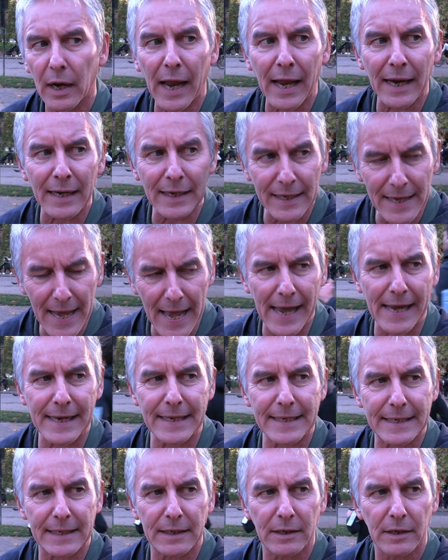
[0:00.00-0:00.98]
And
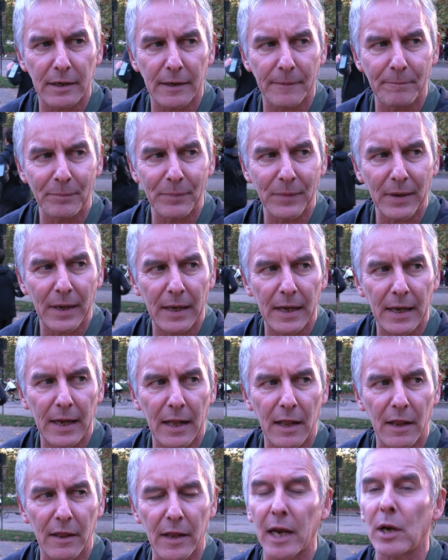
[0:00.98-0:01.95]
yet,
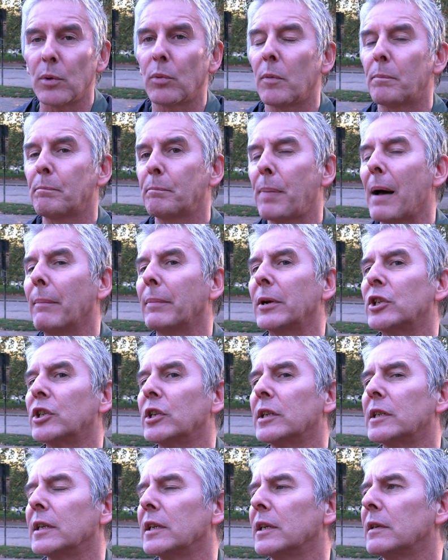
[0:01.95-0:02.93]
they will publish
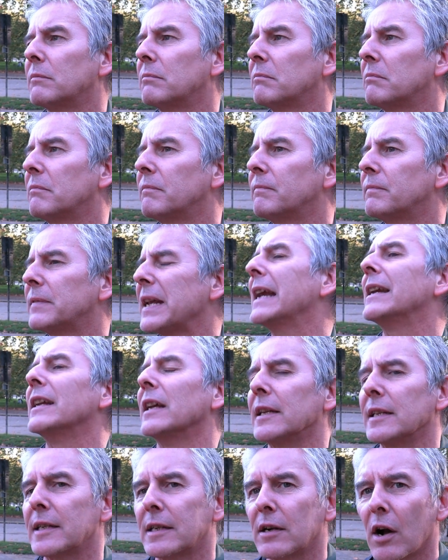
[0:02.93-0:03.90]
this in 10
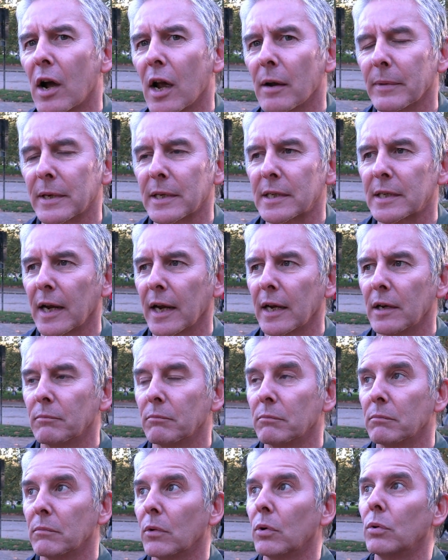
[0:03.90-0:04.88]
years' time and say,
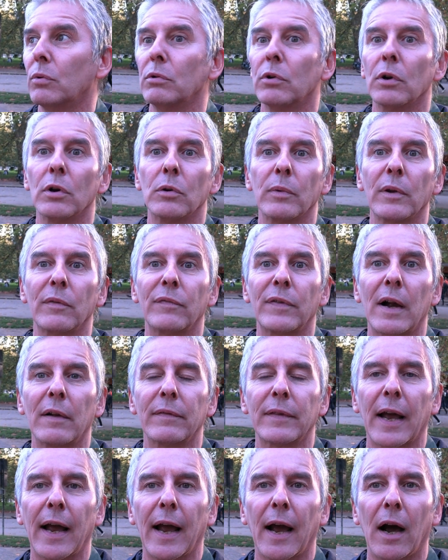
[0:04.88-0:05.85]
"Oh, look, we
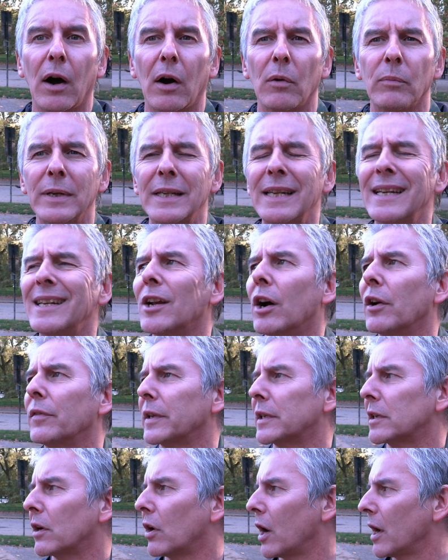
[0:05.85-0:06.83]
found that out, and we didn't know at
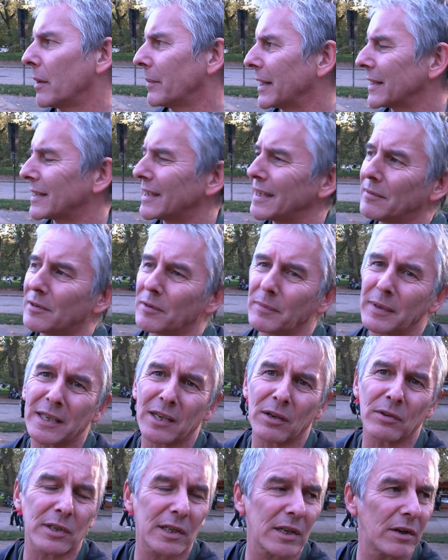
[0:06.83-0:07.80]
the time, and it seemed to be
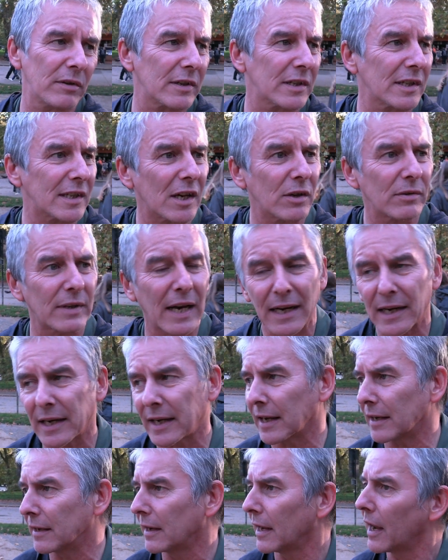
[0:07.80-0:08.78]
so serious and so
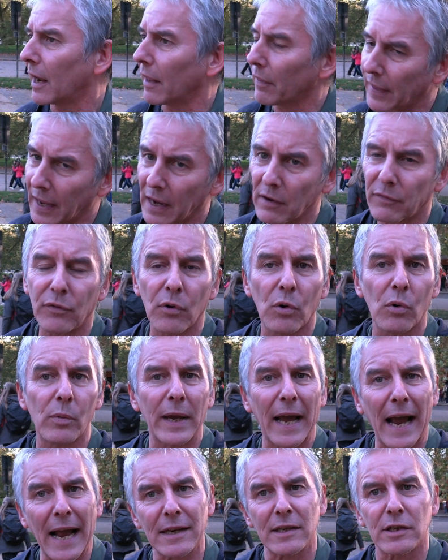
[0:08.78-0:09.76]
deadly, and therefore
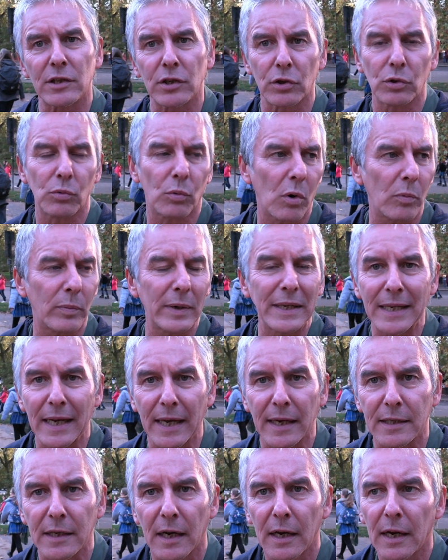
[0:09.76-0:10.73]
we had to do what we
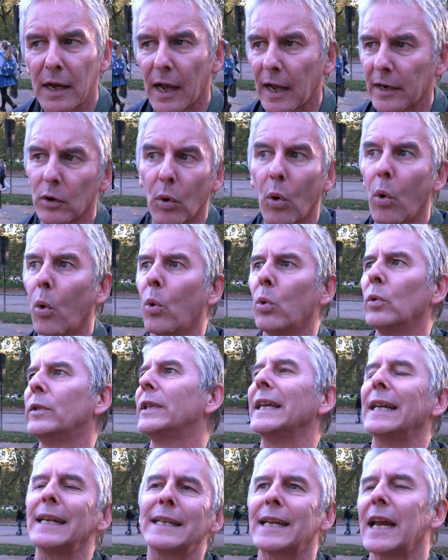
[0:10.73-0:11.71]
did. And all
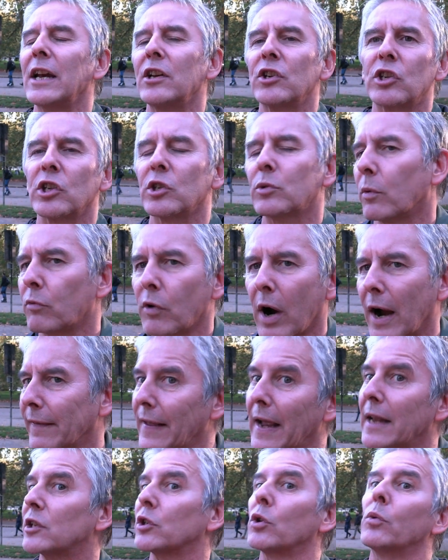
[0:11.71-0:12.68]
the intentions were right."
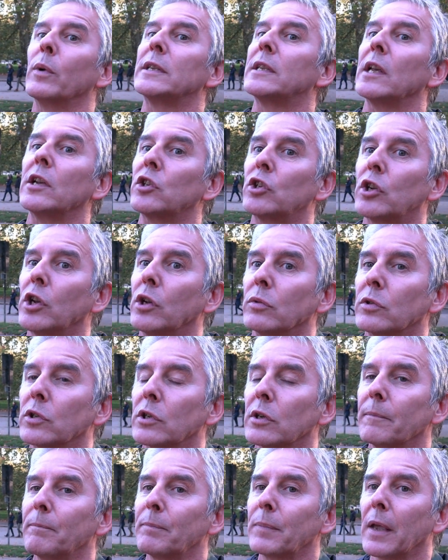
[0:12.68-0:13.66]
And that's always the
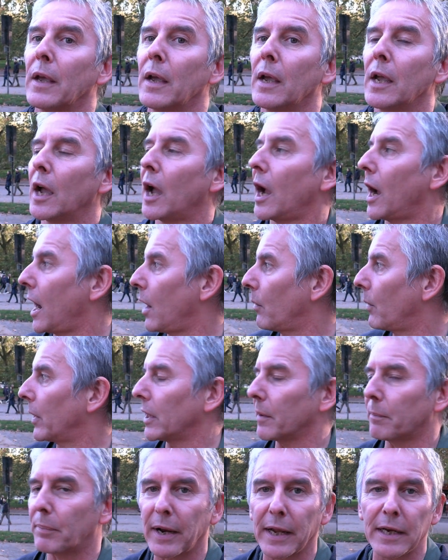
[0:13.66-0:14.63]
excuse.
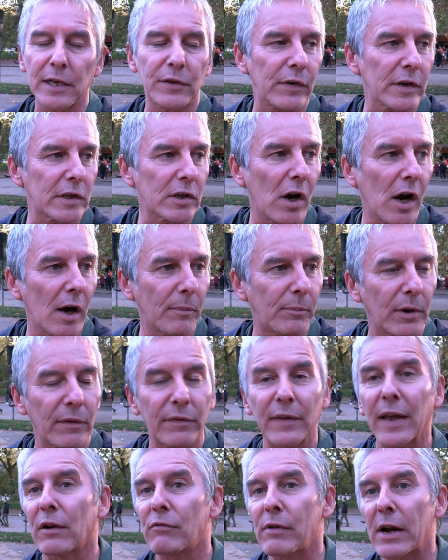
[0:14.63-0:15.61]
When the police, for example,
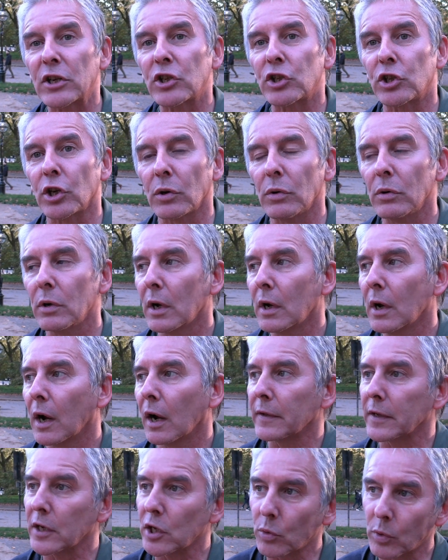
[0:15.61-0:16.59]
if they arrest you,
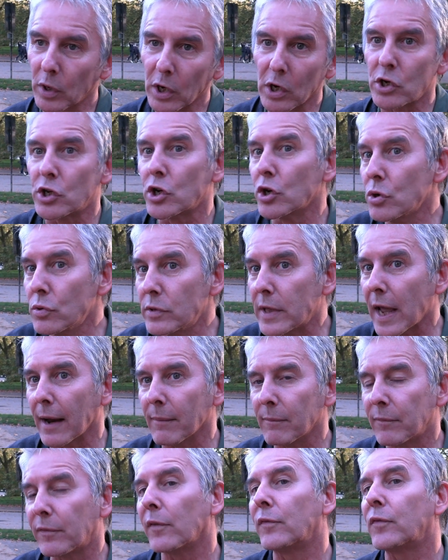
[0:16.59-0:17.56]
and then you want to do
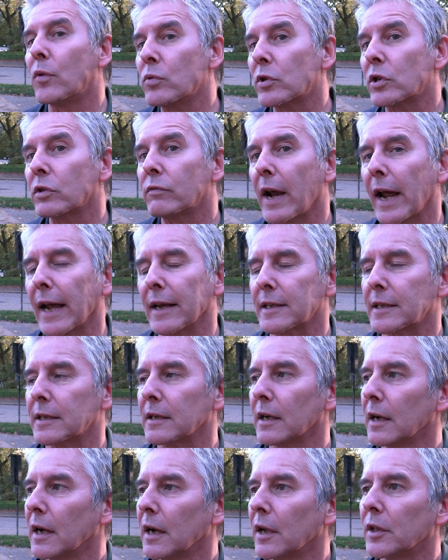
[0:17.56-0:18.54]
them for false
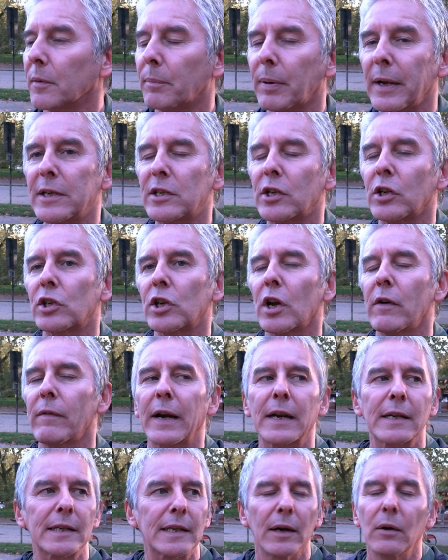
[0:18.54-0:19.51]
arrest, the police can turn
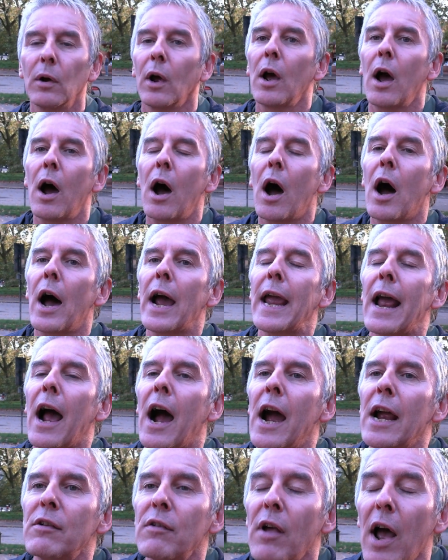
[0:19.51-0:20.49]
around and say,
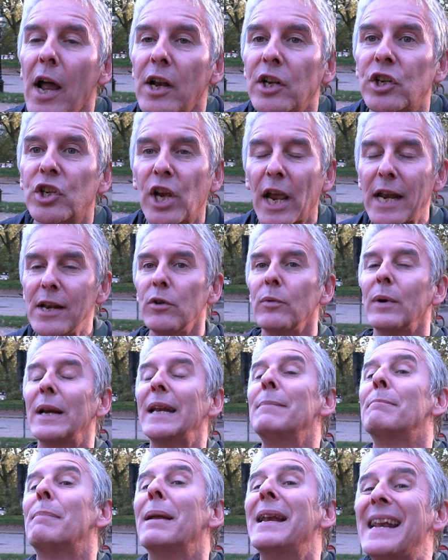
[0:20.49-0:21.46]
I
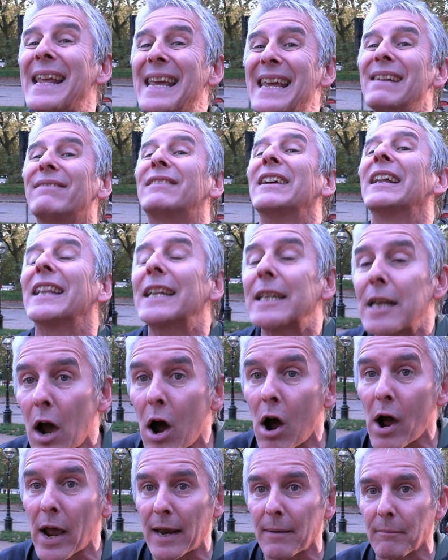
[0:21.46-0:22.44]
genuinely believed at the
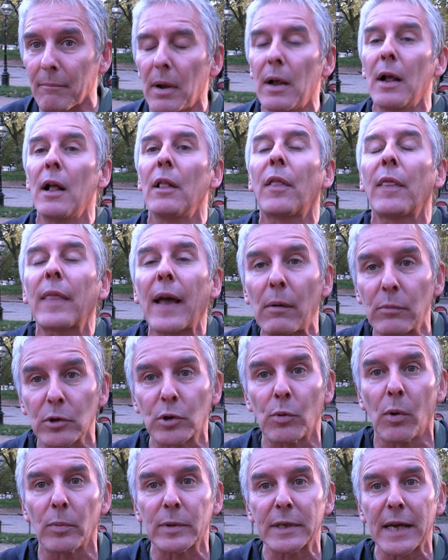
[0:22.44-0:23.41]
time that
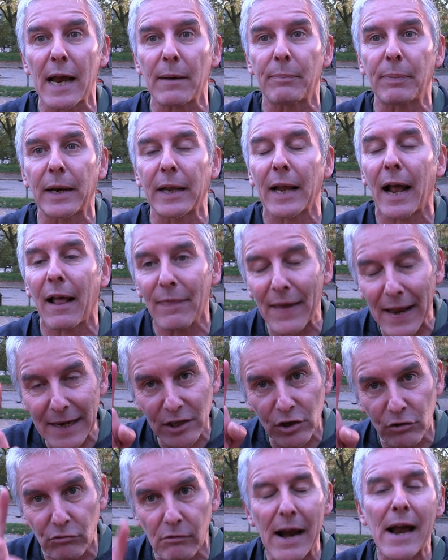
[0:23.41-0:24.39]
was what was happening. And
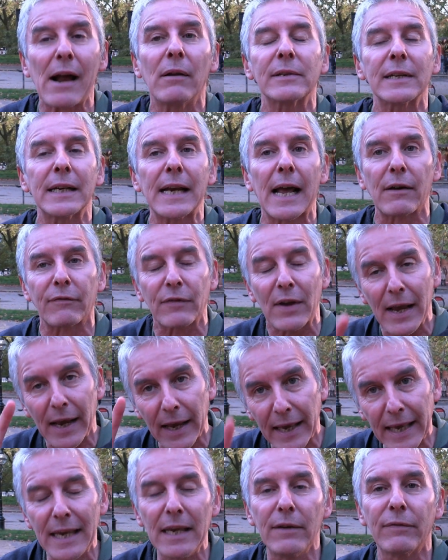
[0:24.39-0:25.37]
that's grounds enough,
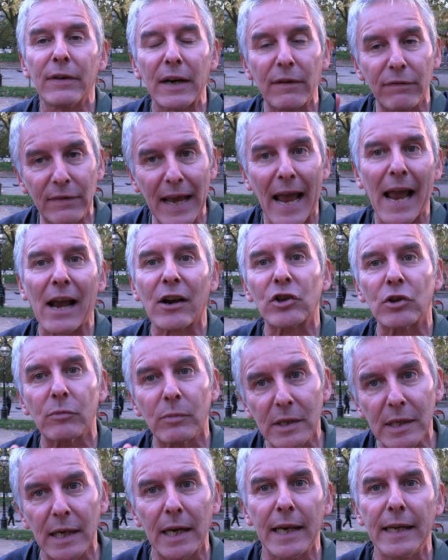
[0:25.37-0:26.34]
even if the
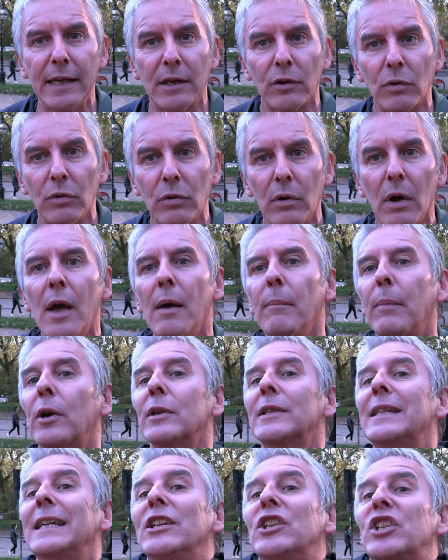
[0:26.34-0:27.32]
action was illegal,
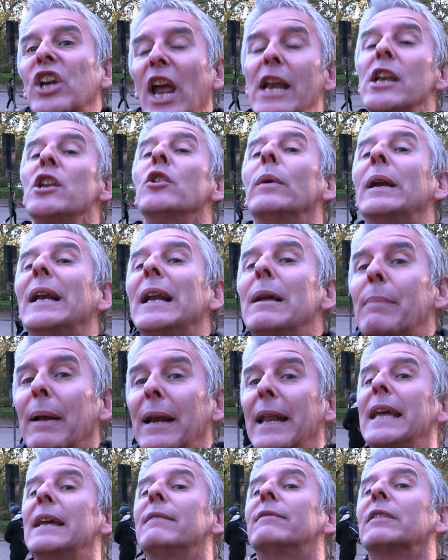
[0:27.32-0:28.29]
because he genuinely
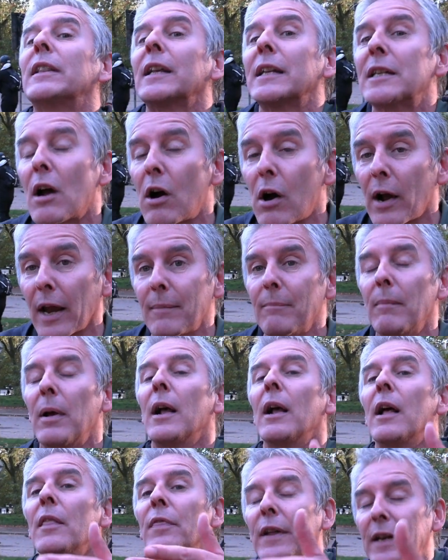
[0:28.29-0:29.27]
believed at the time
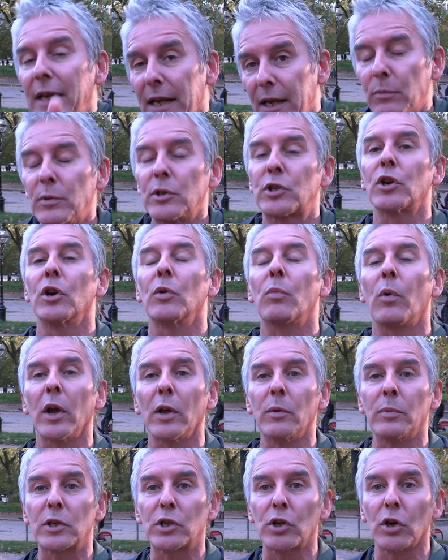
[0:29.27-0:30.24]
that what
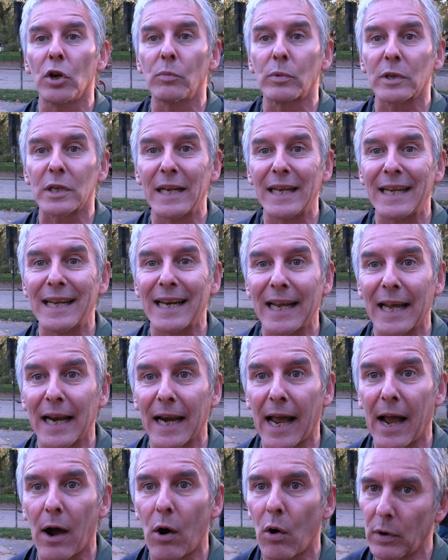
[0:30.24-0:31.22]
he was doing was legally
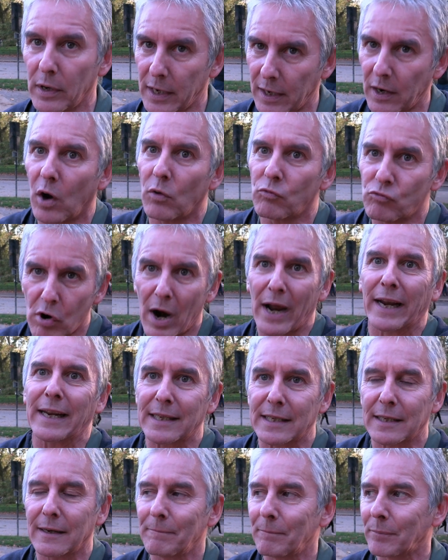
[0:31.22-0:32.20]
allowed or
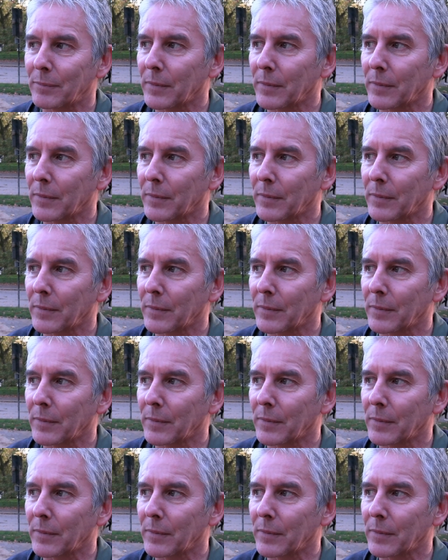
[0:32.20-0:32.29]
right.